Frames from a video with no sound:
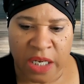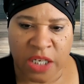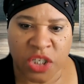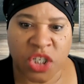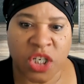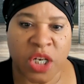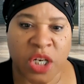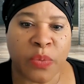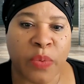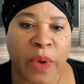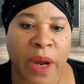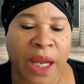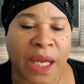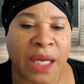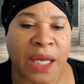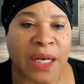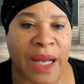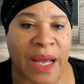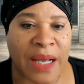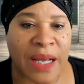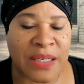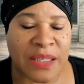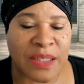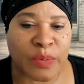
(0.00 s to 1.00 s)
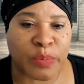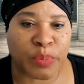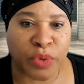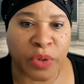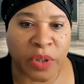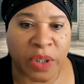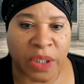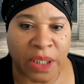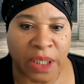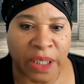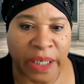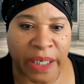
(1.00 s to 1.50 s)
She recognizes
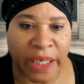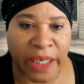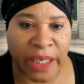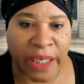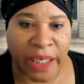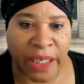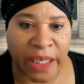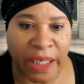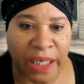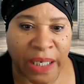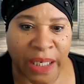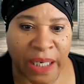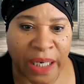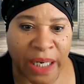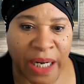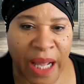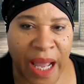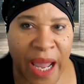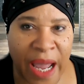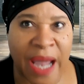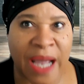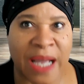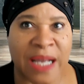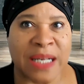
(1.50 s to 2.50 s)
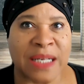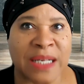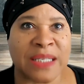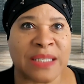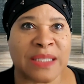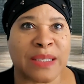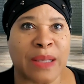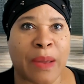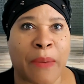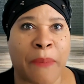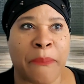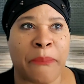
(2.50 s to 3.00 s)
Brooklyn
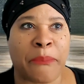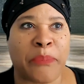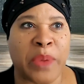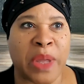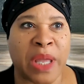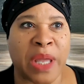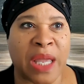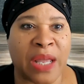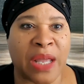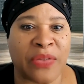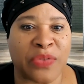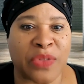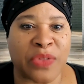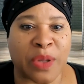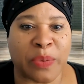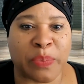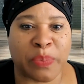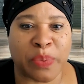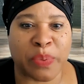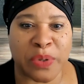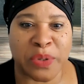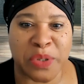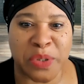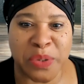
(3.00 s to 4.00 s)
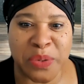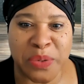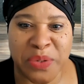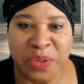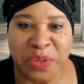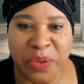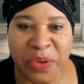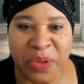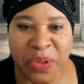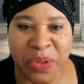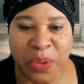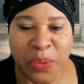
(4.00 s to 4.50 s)
as being the
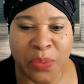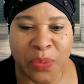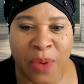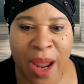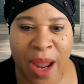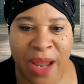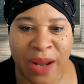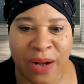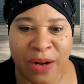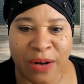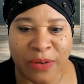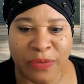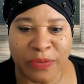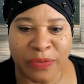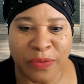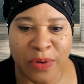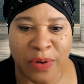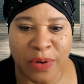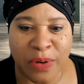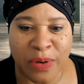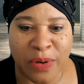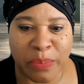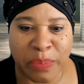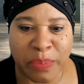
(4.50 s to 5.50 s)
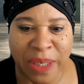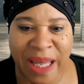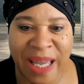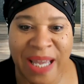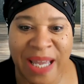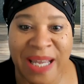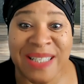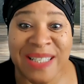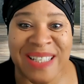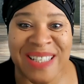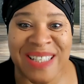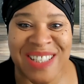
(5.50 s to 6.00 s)
producer and the writer for
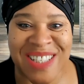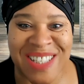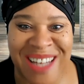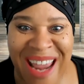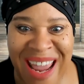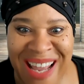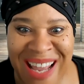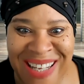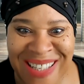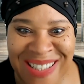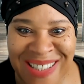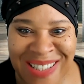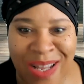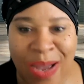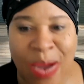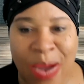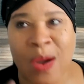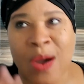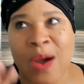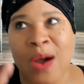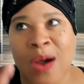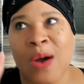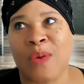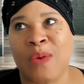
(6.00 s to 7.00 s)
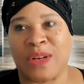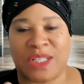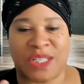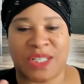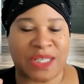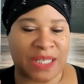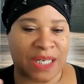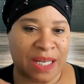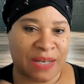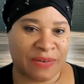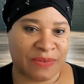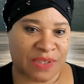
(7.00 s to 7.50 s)
Blaze and Chase. Oh, and
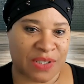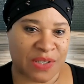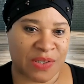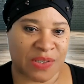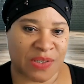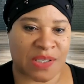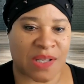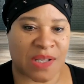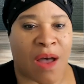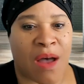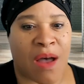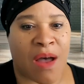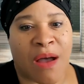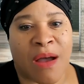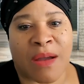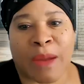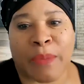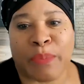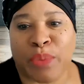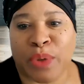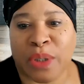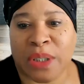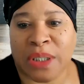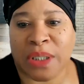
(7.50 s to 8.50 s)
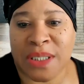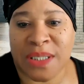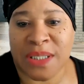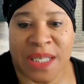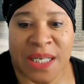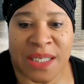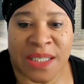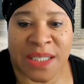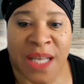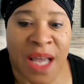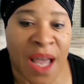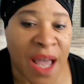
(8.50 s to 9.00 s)
she loves their song. And Brooklyn
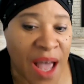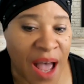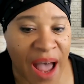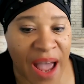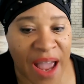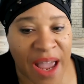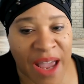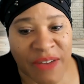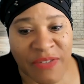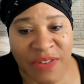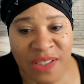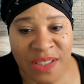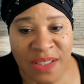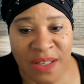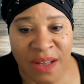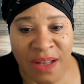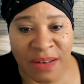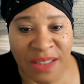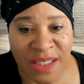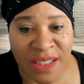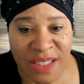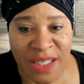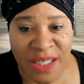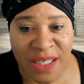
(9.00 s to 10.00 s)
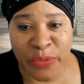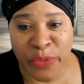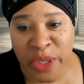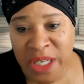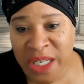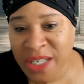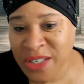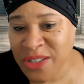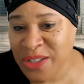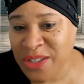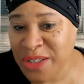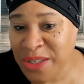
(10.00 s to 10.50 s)
says, I have a song that's
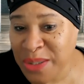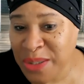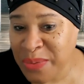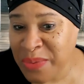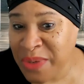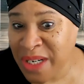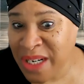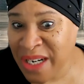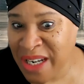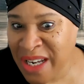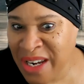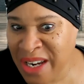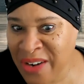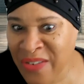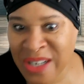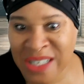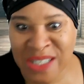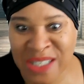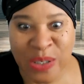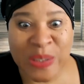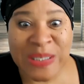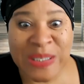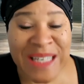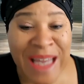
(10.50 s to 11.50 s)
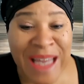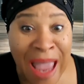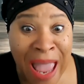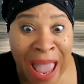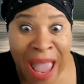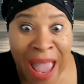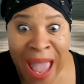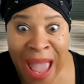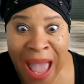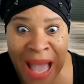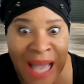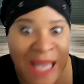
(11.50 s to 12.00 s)
unreleased. Do you want to hear it? She goes,
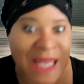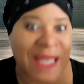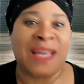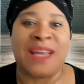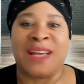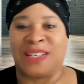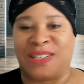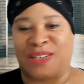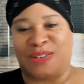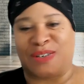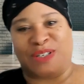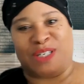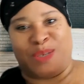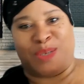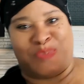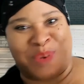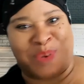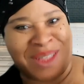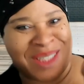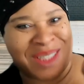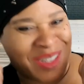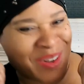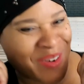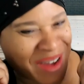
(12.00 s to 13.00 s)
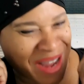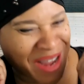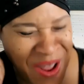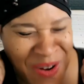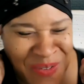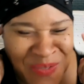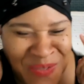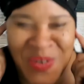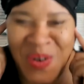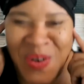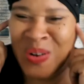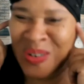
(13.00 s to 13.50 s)
yeah. So she puts her
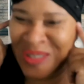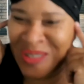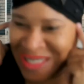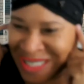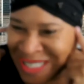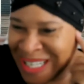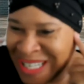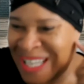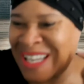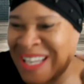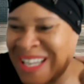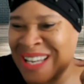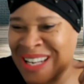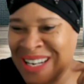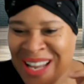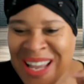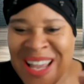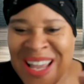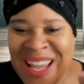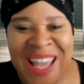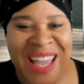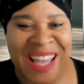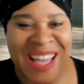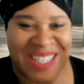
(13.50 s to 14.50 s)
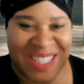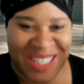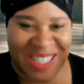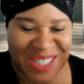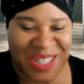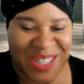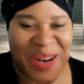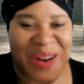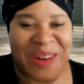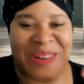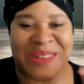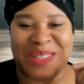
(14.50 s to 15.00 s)
headphones in and she
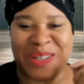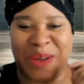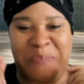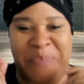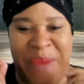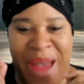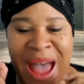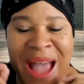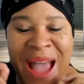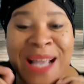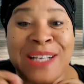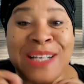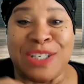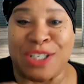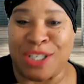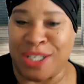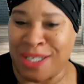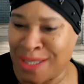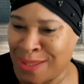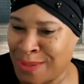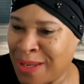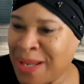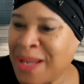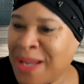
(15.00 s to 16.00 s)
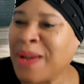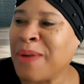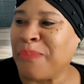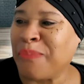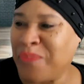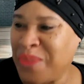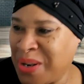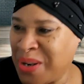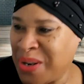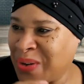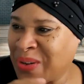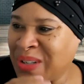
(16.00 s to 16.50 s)
turns her back and she's,
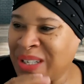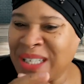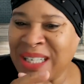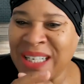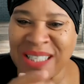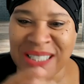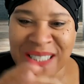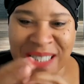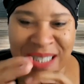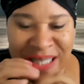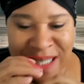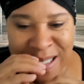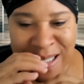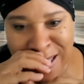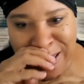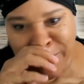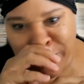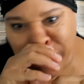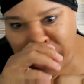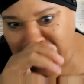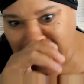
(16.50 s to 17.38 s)
you know, listening to the